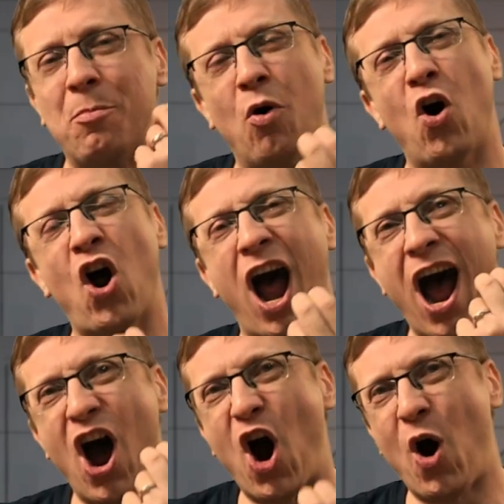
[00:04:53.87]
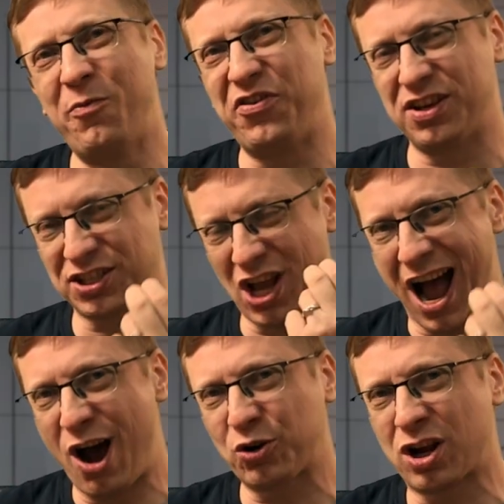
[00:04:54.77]
more obvious
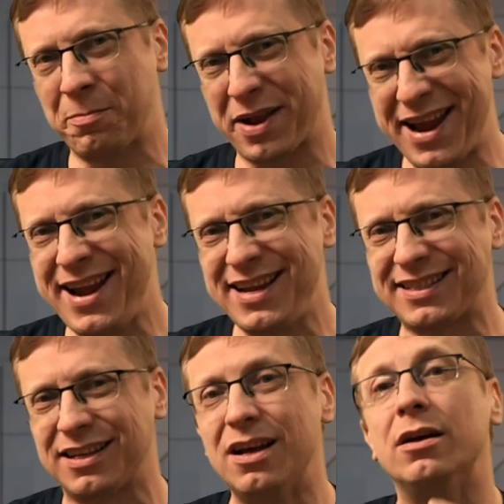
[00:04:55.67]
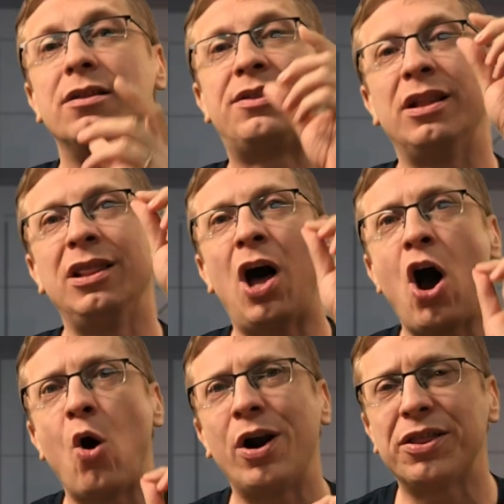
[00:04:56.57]
outcome is, the
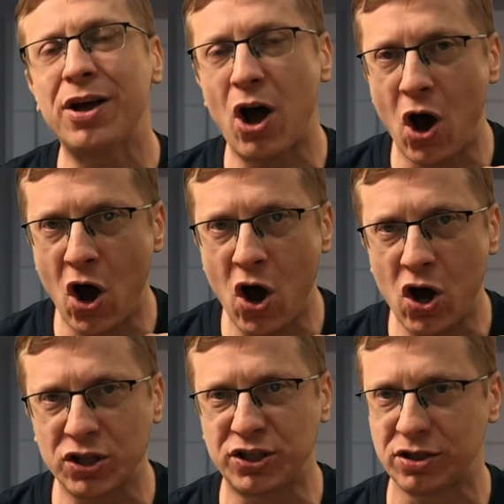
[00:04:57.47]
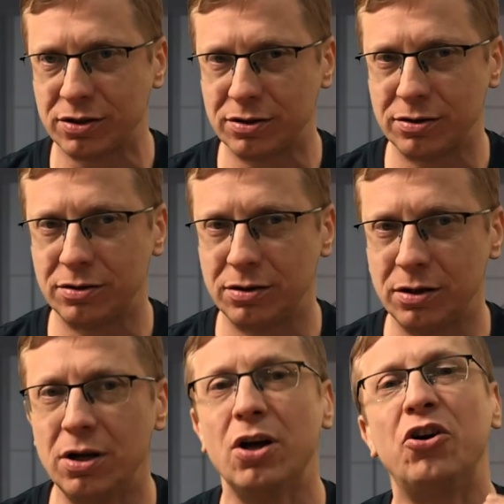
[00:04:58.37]
lower the odds.
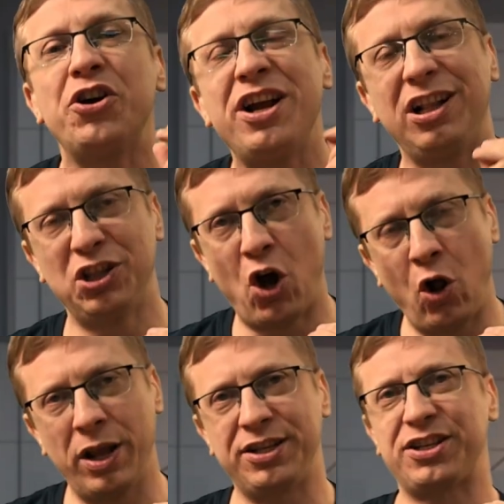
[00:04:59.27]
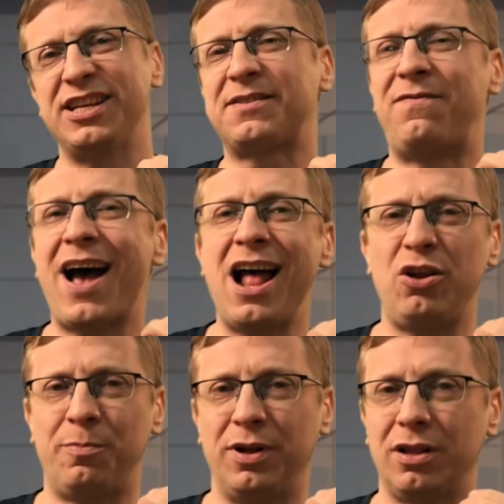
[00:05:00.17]
real knowledge is
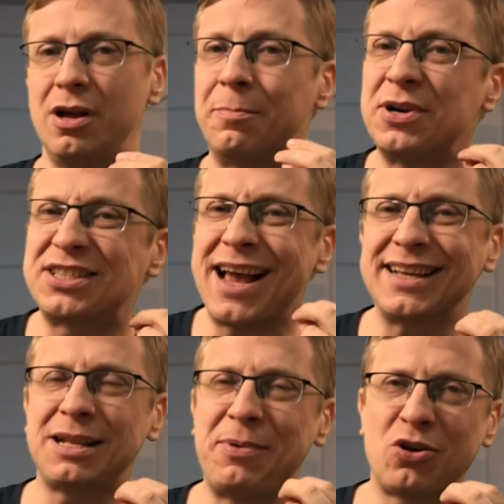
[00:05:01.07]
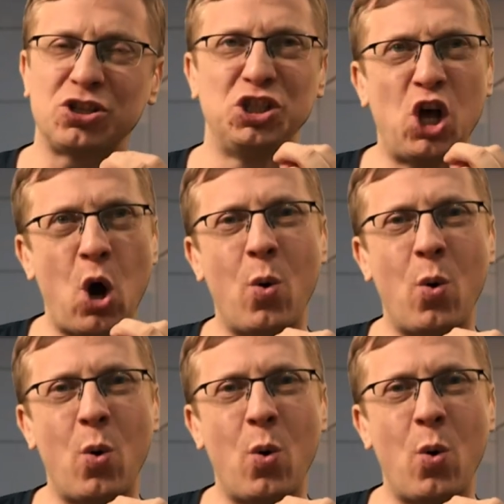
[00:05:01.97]
valuable precisely because no